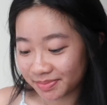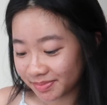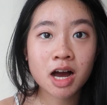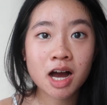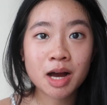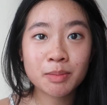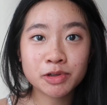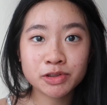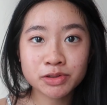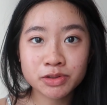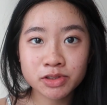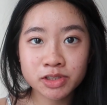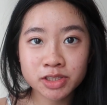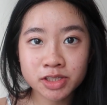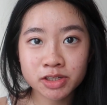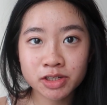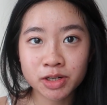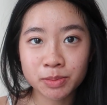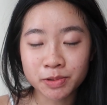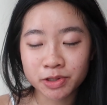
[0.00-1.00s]
I'm also
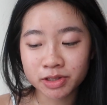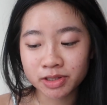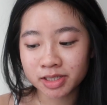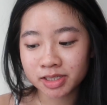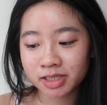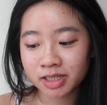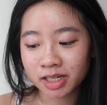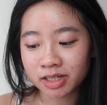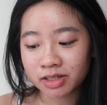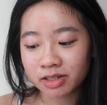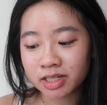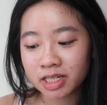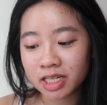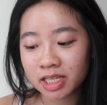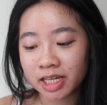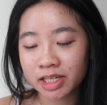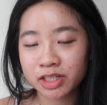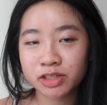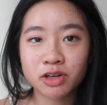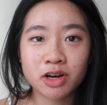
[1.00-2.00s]
just gonna put this under
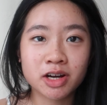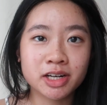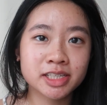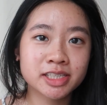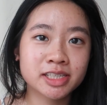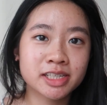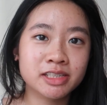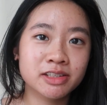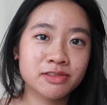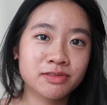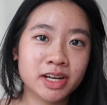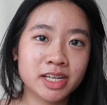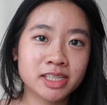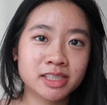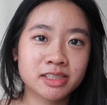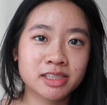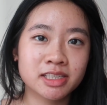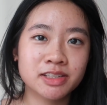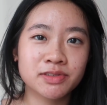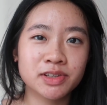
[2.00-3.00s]
electronics and
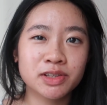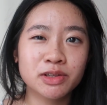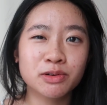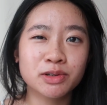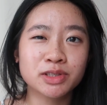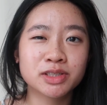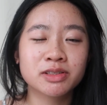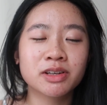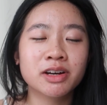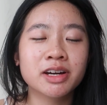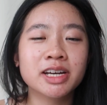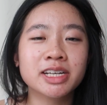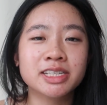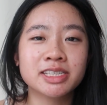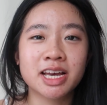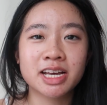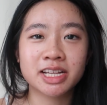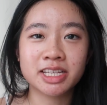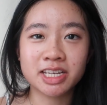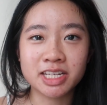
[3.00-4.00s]
devices, even though it's not
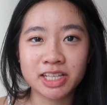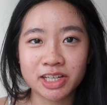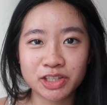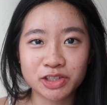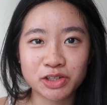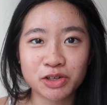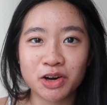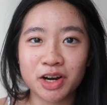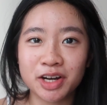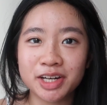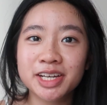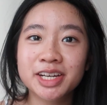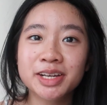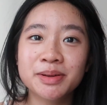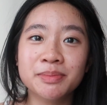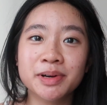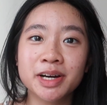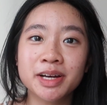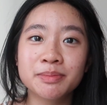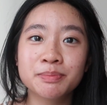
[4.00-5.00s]
exactly
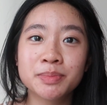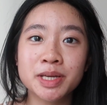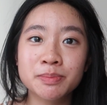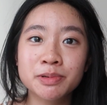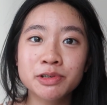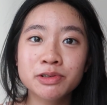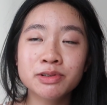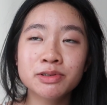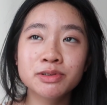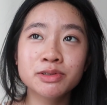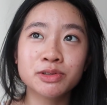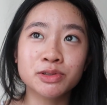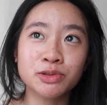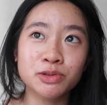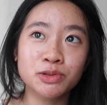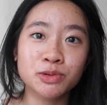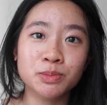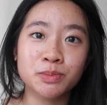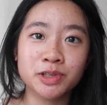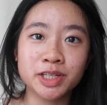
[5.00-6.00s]
electronic, but people
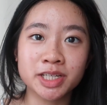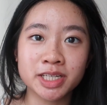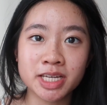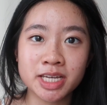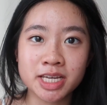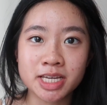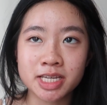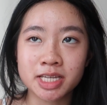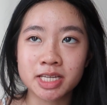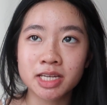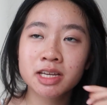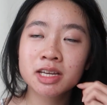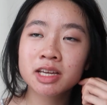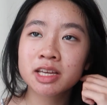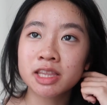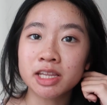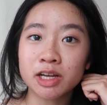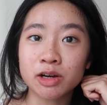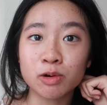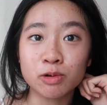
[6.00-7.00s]
do bring in
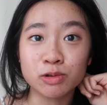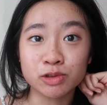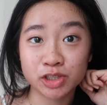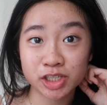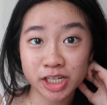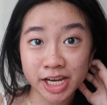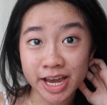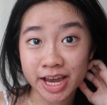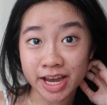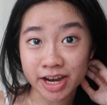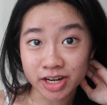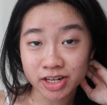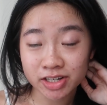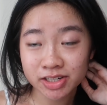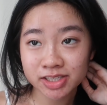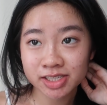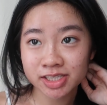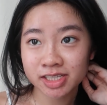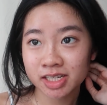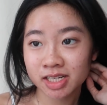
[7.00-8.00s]
their own
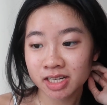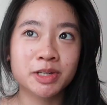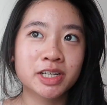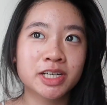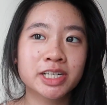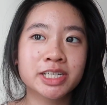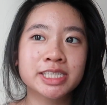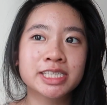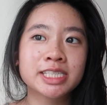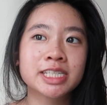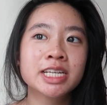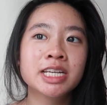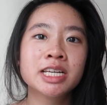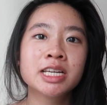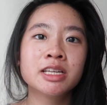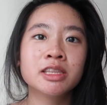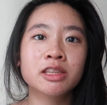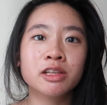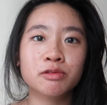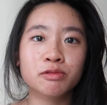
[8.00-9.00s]
chairs because
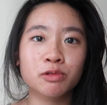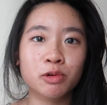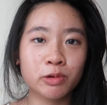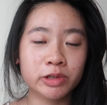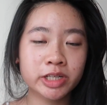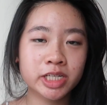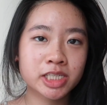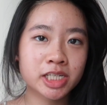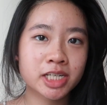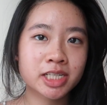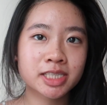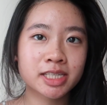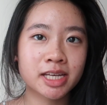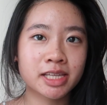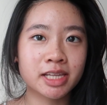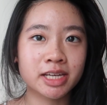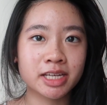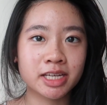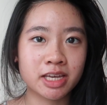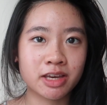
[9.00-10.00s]
the rolly chairs
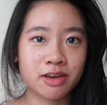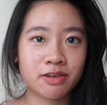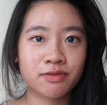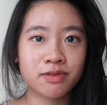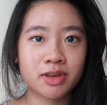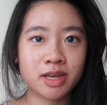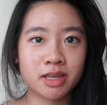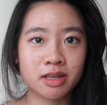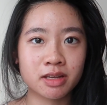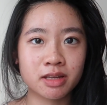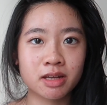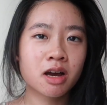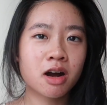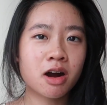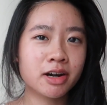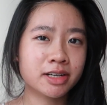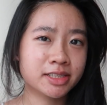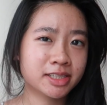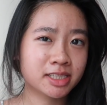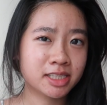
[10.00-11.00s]
that they give in
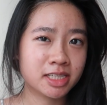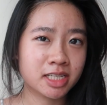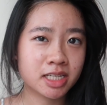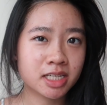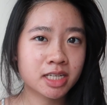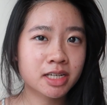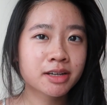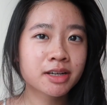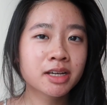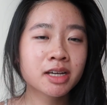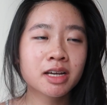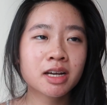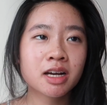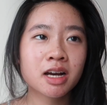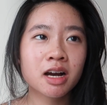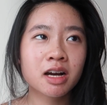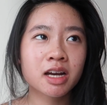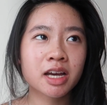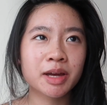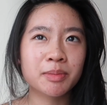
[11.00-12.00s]
RC
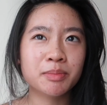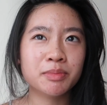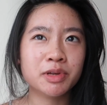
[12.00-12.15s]
can